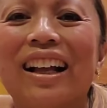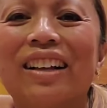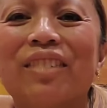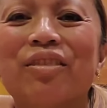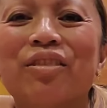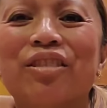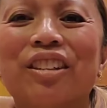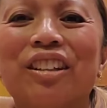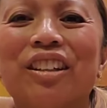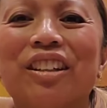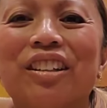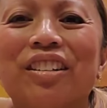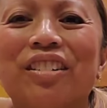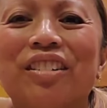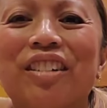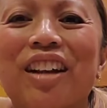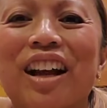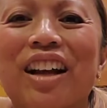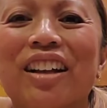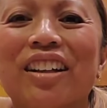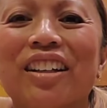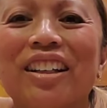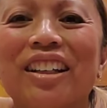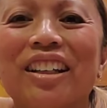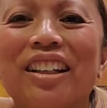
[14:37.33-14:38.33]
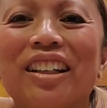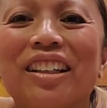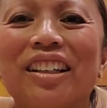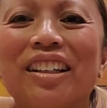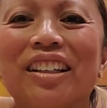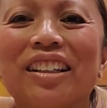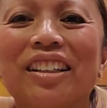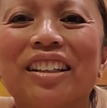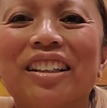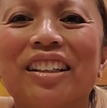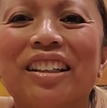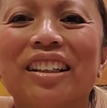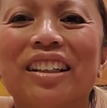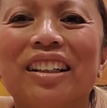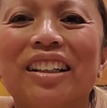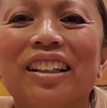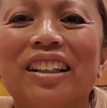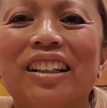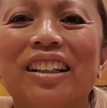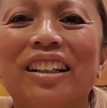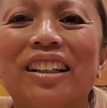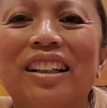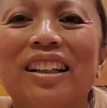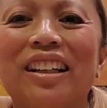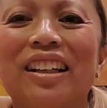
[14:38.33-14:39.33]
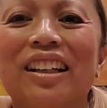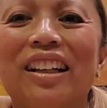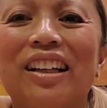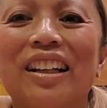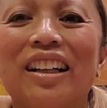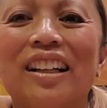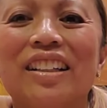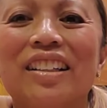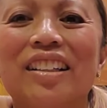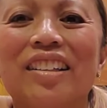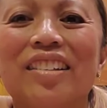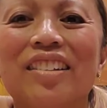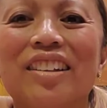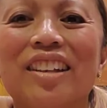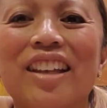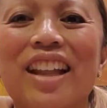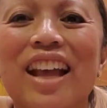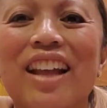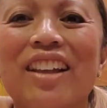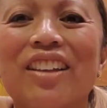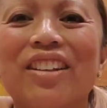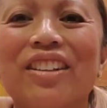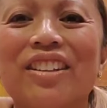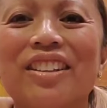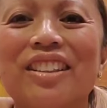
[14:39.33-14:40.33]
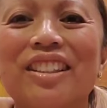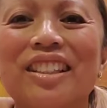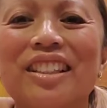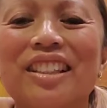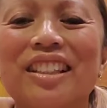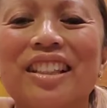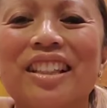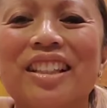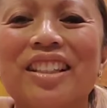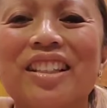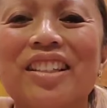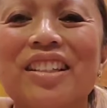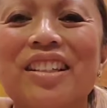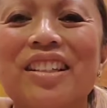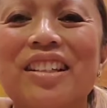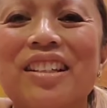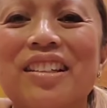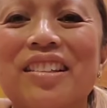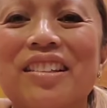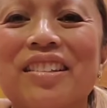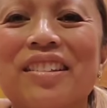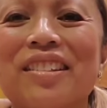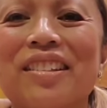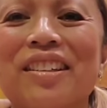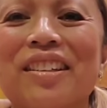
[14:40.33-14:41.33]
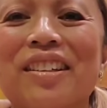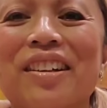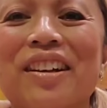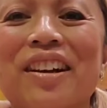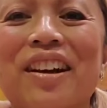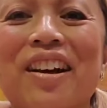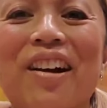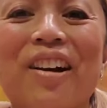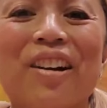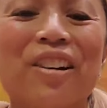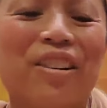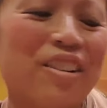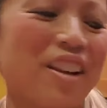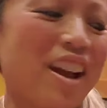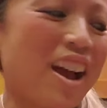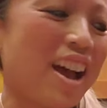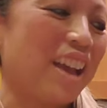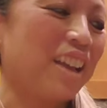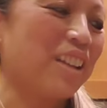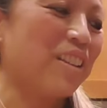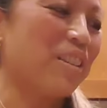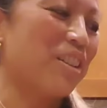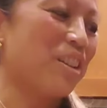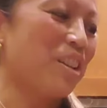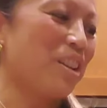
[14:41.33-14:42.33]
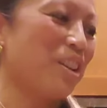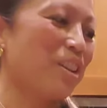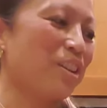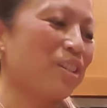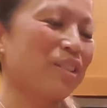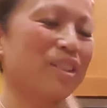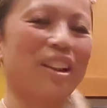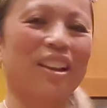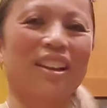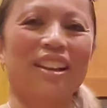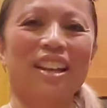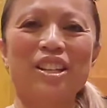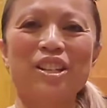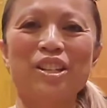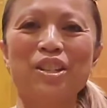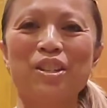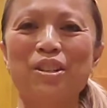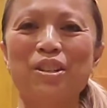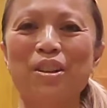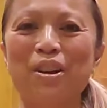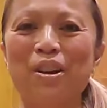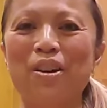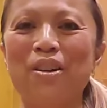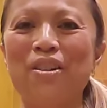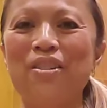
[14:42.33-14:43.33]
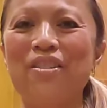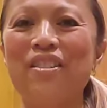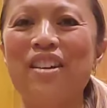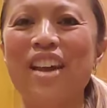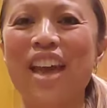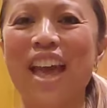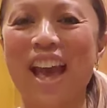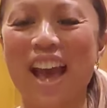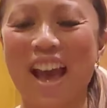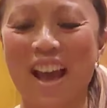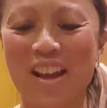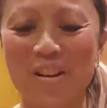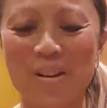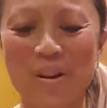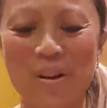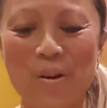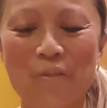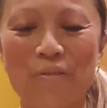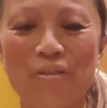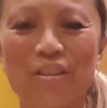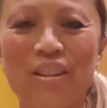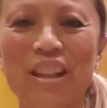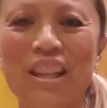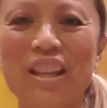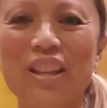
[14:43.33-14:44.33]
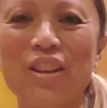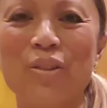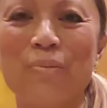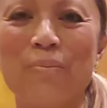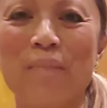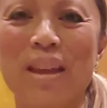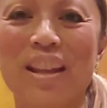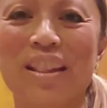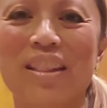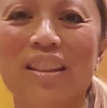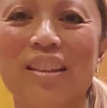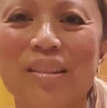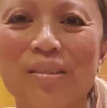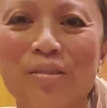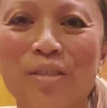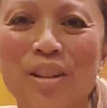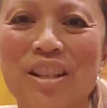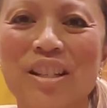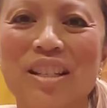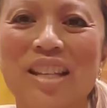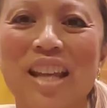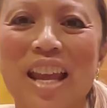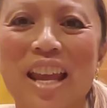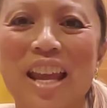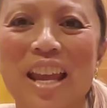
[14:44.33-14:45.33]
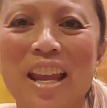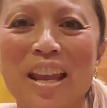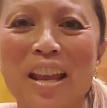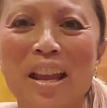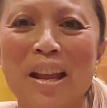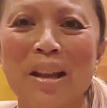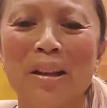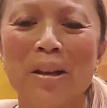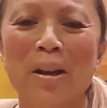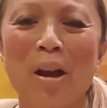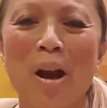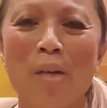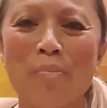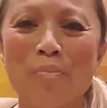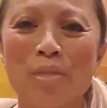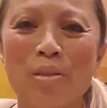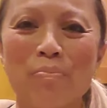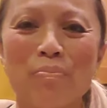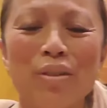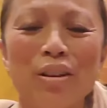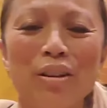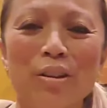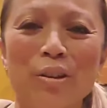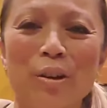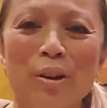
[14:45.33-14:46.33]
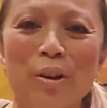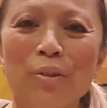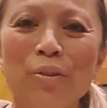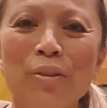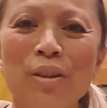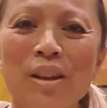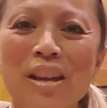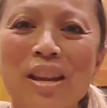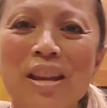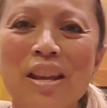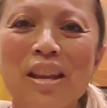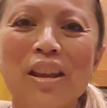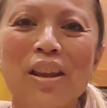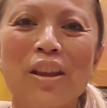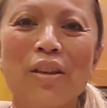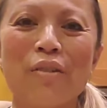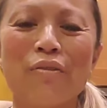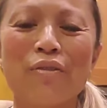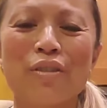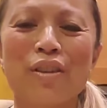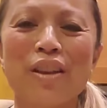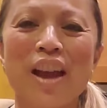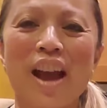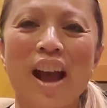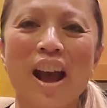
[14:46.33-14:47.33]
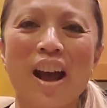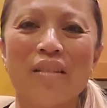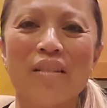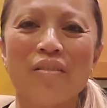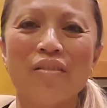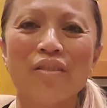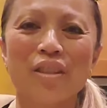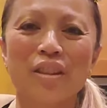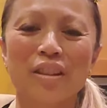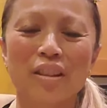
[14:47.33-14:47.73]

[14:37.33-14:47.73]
Put it around here. Doesn't that look delicious? All right, so I'll let you go, and hopefully you make this one day, and comment below if you have.